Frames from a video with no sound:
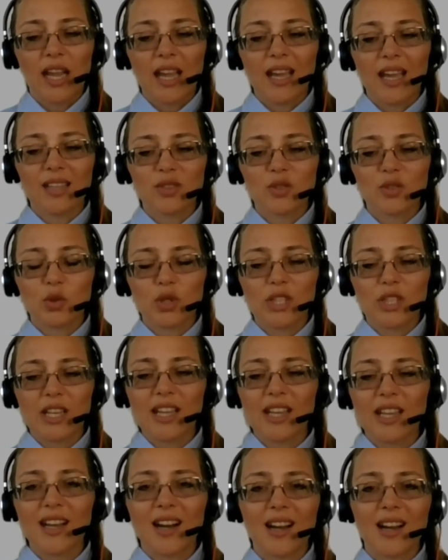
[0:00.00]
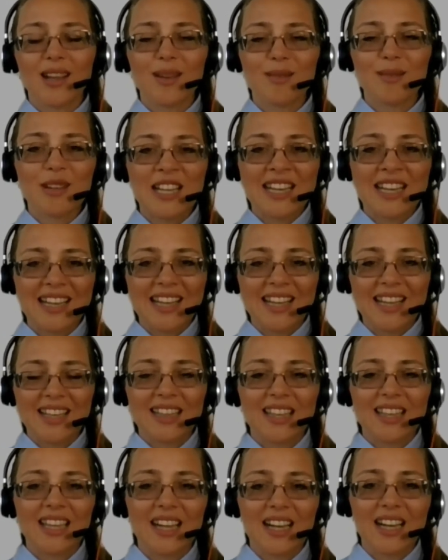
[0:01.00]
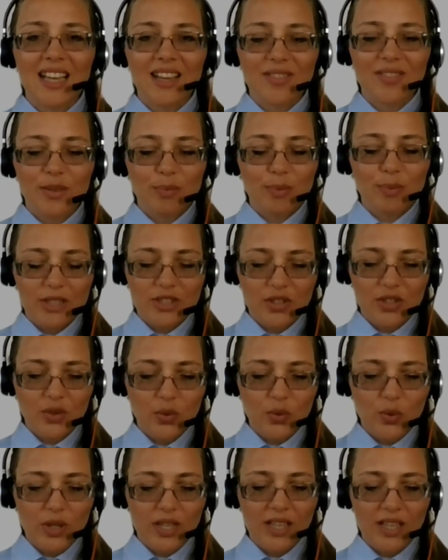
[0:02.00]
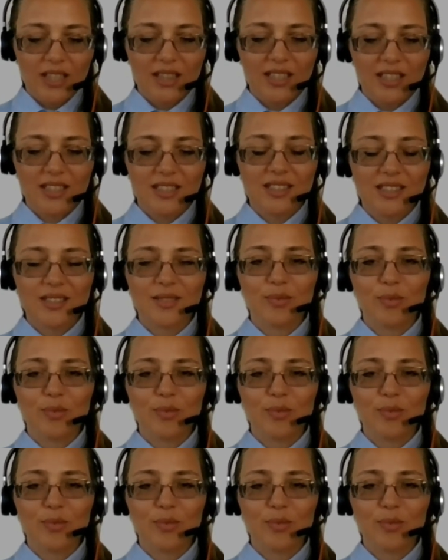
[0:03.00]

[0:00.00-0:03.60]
And today I am creating, I have a pleasure to create this